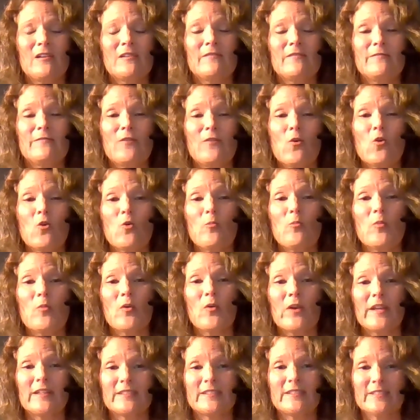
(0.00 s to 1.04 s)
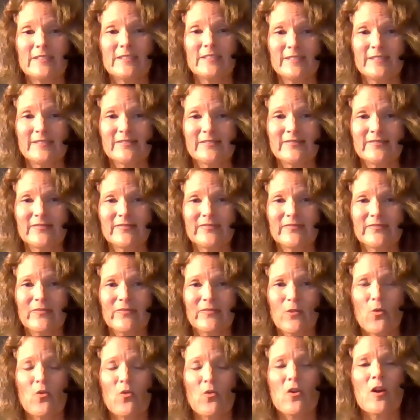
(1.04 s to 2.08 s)
focal point
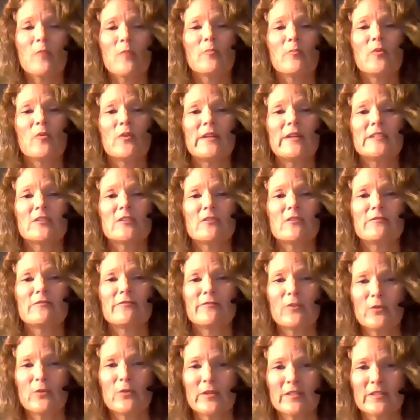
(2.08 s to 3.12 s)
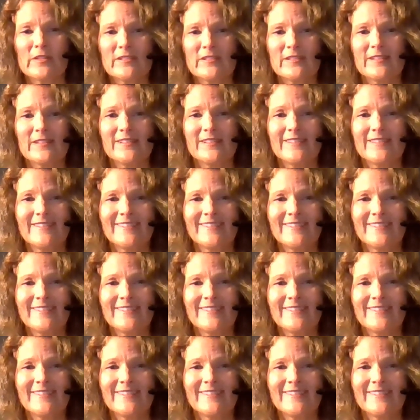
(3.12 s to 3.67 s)
or our point of focus.